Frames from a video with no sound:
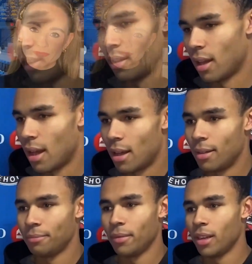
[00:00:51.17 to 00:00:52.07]

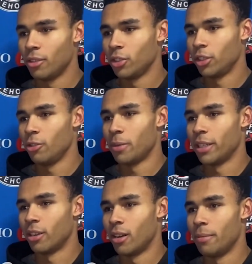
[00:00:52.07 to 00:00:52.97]
Just doing my
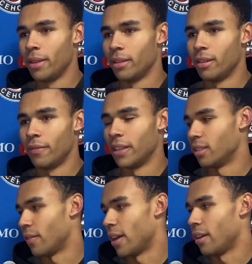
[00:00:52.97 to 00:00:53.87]
job in the
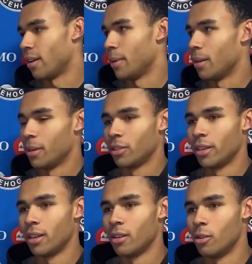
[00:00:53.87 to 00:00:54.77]
defensive end. I mean, I'm not trying
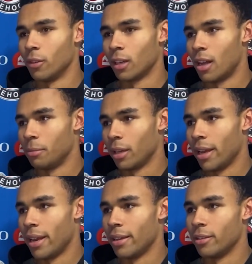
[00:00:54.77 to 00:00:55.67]
to
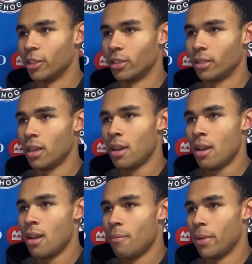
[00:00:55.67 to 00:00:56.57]
overcomplicate it. Just
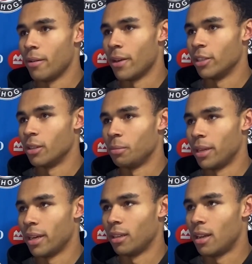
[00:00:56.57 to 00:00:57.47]
me and Reggie are
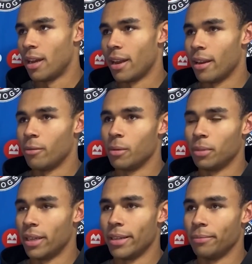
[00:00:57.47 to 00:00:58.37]
playing a lot, and we're
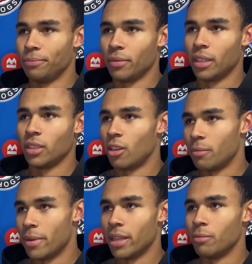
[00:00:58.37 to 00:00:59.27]
playing like solid
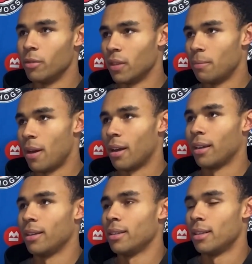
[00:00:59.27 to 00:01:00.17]
minutes, moving the puck.
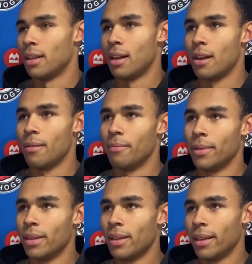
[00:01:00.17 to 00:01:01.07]

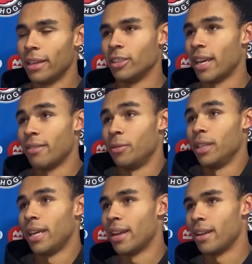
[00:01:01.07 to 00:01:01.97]
Just getting
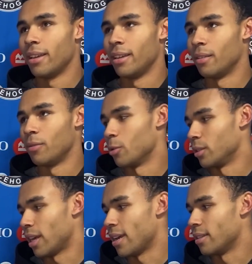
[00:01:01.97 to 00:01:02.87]
it in the forwards'
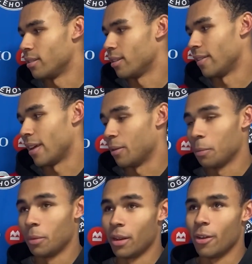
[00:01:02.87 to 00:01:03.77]
hands, and then,
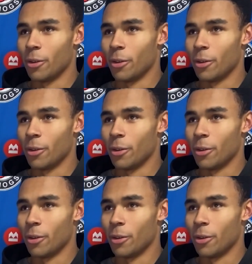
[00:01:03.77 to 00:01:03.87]
you know, they're